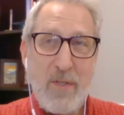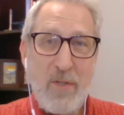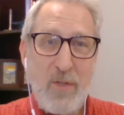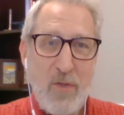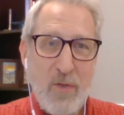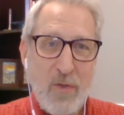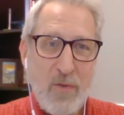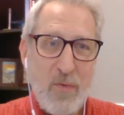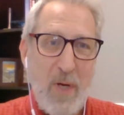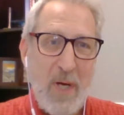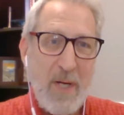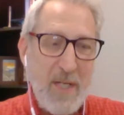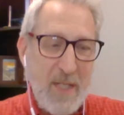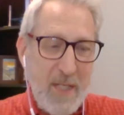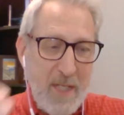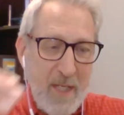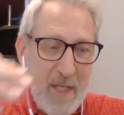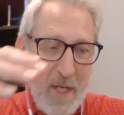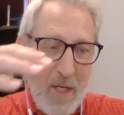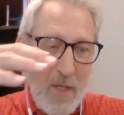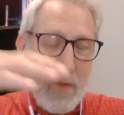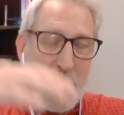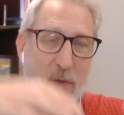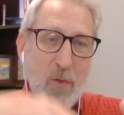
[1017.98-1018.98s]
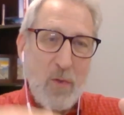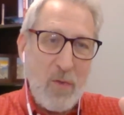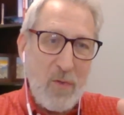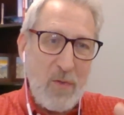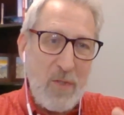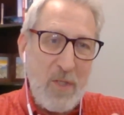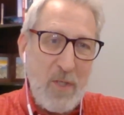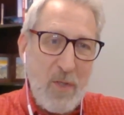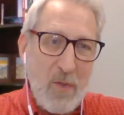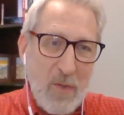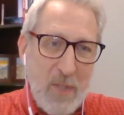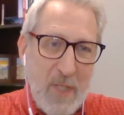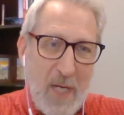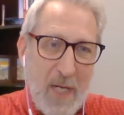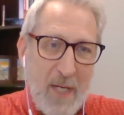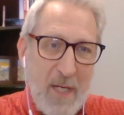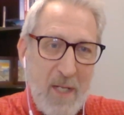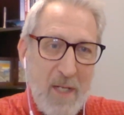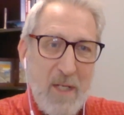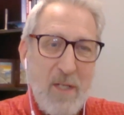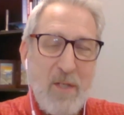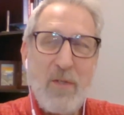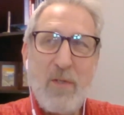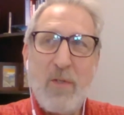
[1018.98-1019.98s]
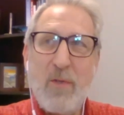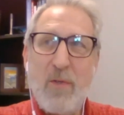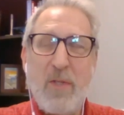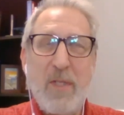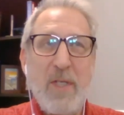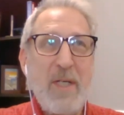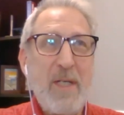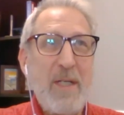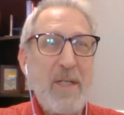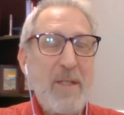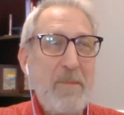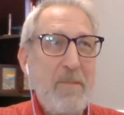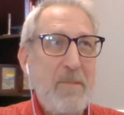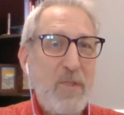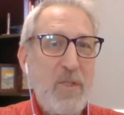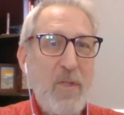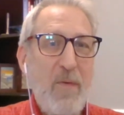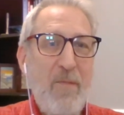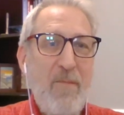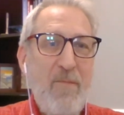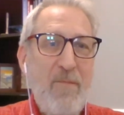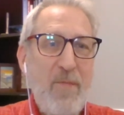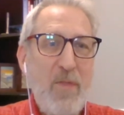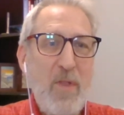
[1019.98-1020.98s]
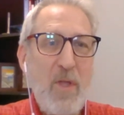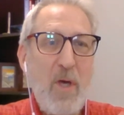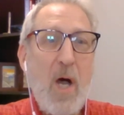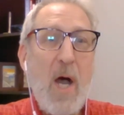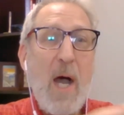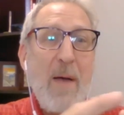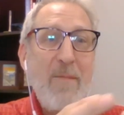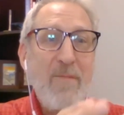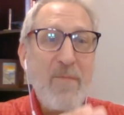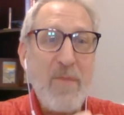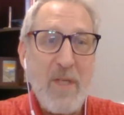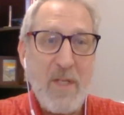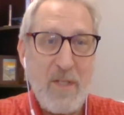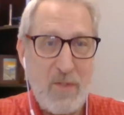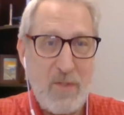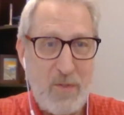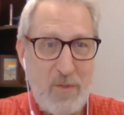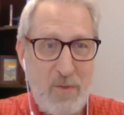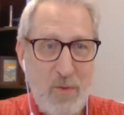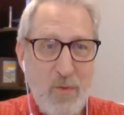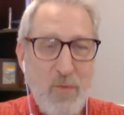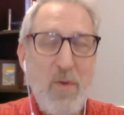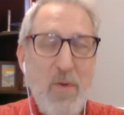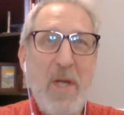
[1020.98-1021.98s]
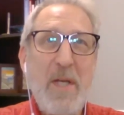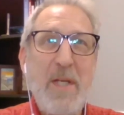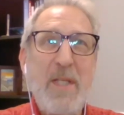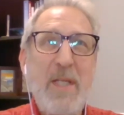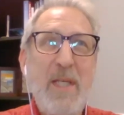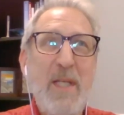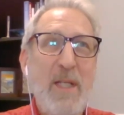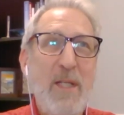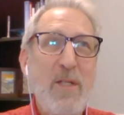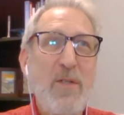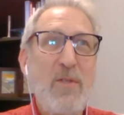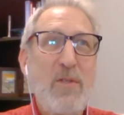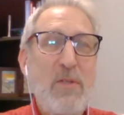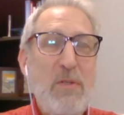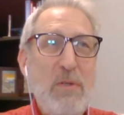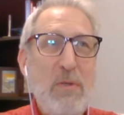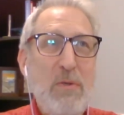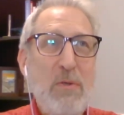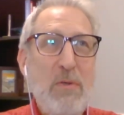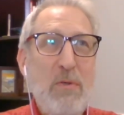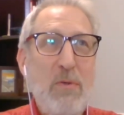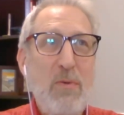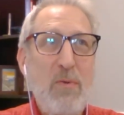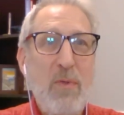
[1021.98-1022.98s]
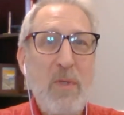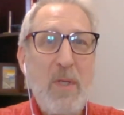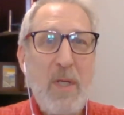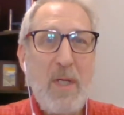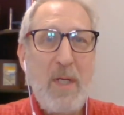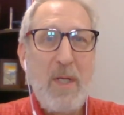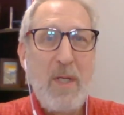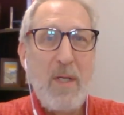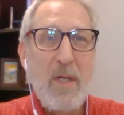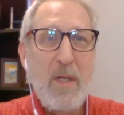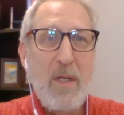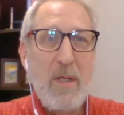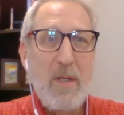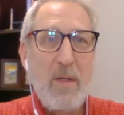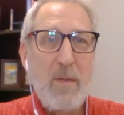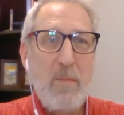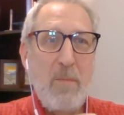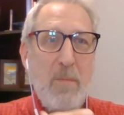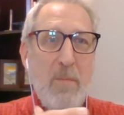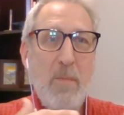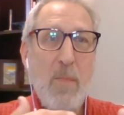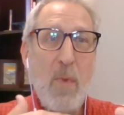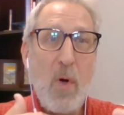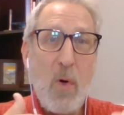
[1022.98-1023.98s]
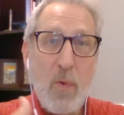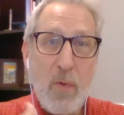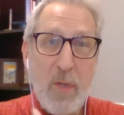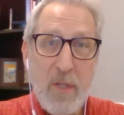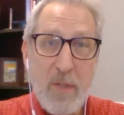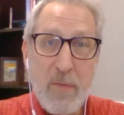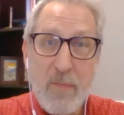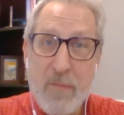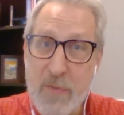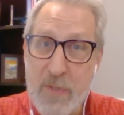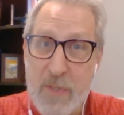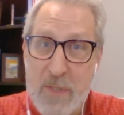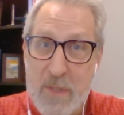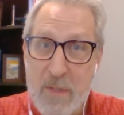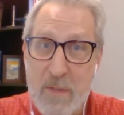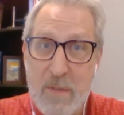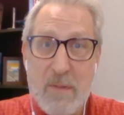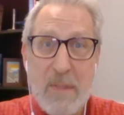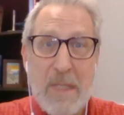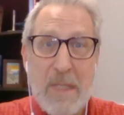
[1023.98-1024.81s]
you're trying to get under, kind of under the obvious. You're trying to get into motives